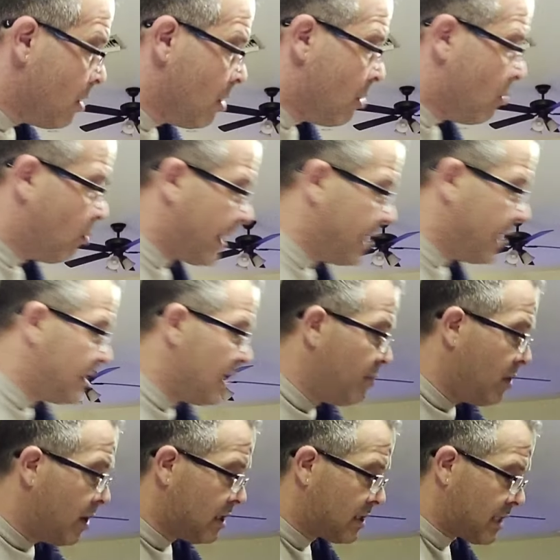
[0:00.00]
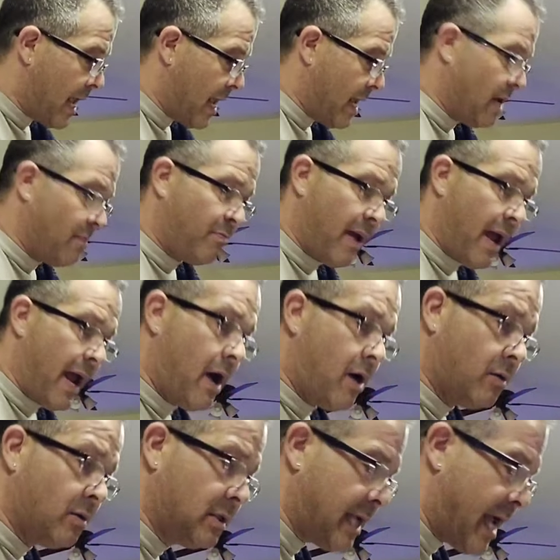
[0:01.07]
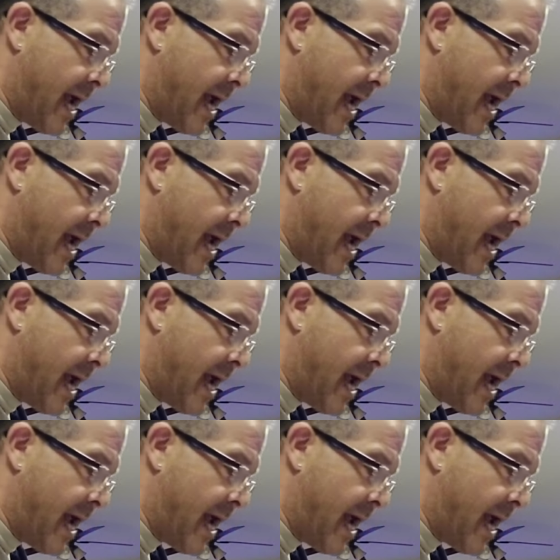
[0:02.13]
what I did was 1.25 pounds,